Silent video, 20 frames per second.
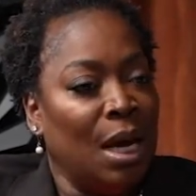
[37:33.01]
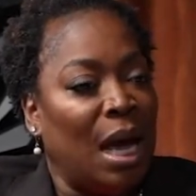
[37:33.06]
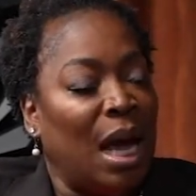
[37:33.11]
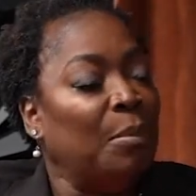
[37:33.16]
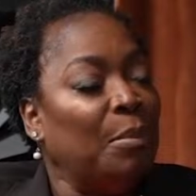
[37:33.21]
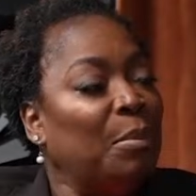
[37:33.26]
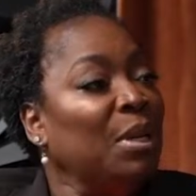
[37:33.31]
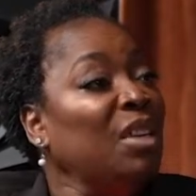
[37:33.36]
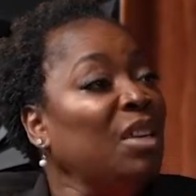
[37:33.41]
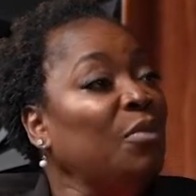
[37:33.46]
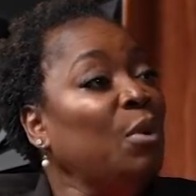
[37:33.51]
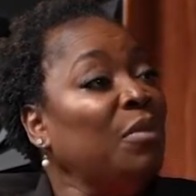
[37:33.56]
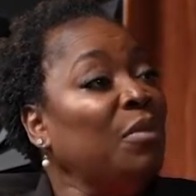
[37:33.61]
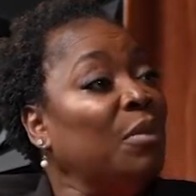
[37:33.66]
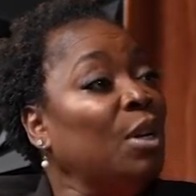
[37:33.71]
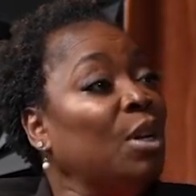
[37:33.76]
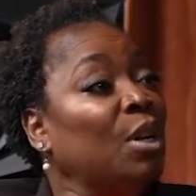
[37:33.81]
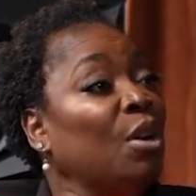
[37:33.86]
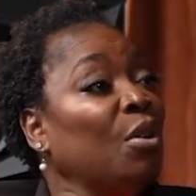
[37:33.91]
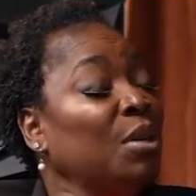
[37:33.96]
I believe we've
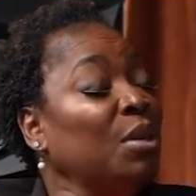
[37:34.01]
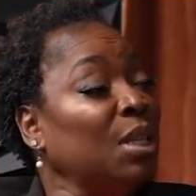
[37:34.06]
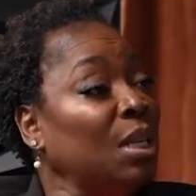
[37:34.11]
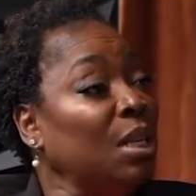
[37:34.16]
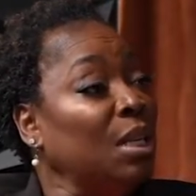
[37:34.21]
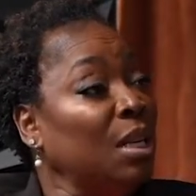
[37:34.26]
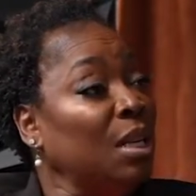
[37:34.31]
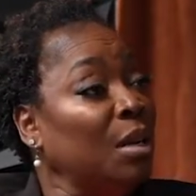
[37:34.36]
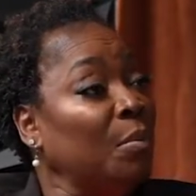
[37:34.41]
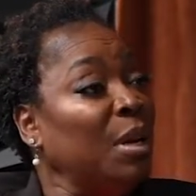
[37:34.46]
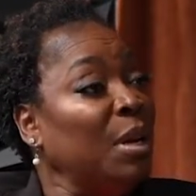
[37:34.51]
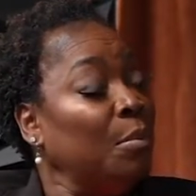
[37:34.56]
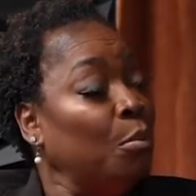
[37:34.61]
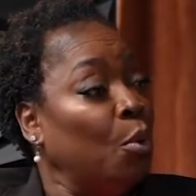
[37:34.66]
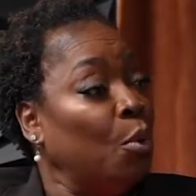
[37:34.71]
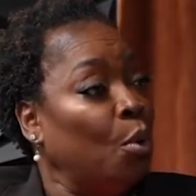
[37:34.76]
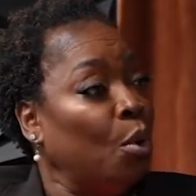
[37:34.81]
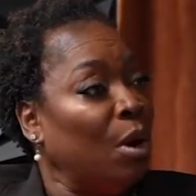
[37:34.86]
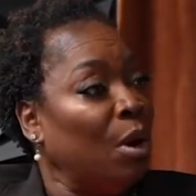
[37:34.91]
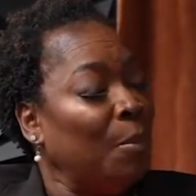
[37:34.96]
learned a little bit
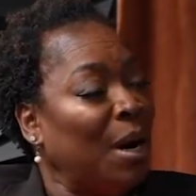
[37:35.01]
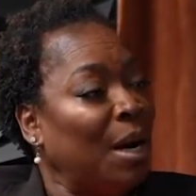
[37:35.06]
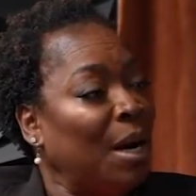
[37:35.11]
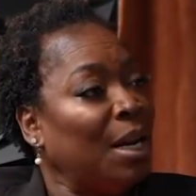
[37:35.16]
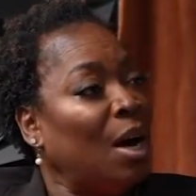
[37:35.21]
more about